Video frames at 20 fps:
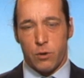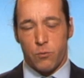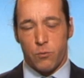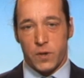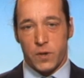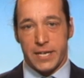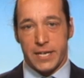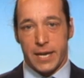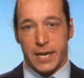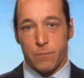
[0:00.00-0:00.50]
if
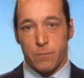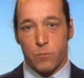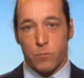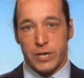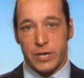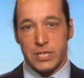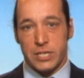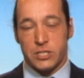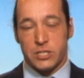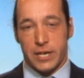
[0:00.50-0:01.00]
we can get
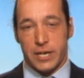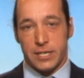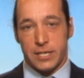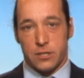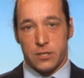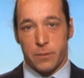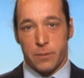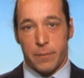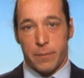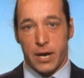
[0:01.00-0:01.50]
more insight
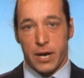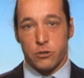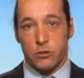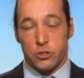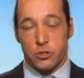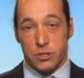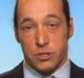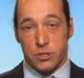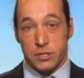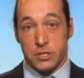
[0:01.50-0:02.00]
into the
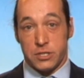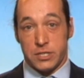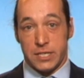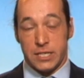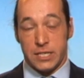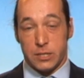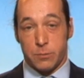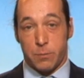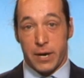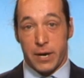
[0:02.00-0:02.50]
biology of the
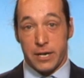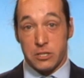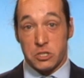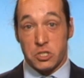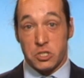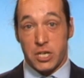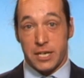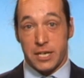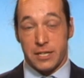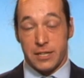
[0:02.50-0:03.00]
disease by
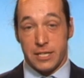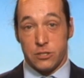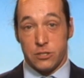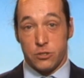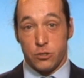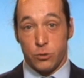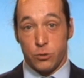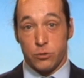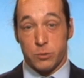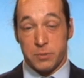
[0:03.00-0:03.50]
understanding these
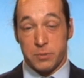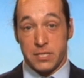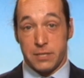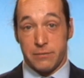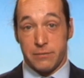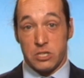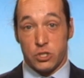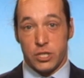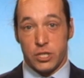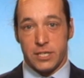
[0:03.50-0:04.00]
new
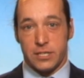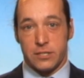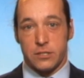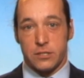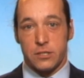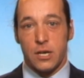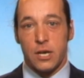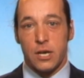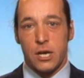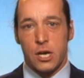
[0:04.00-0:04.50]
specific
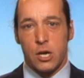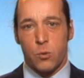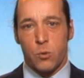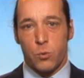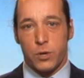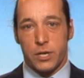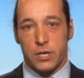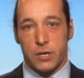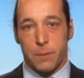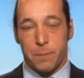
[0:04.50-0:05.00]
genes,
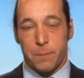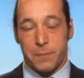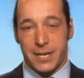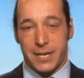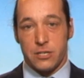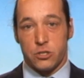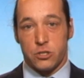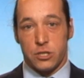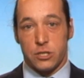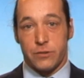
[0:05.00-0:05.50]
we can
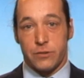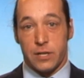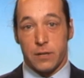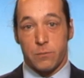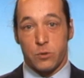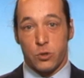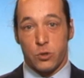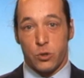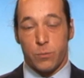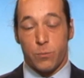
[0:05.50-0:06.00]
potentially
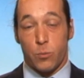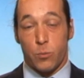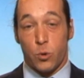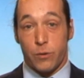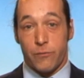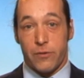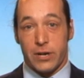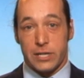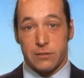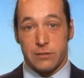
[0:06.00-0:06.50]
develop new and more
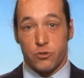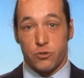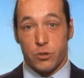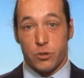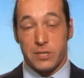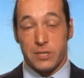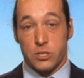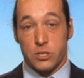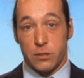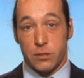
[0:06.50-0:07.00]
effective
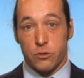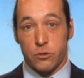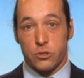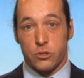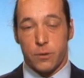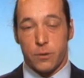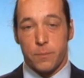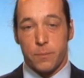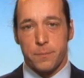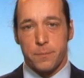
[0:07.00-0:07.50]
treatments in the
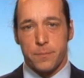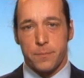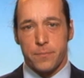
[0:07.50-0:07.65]
future.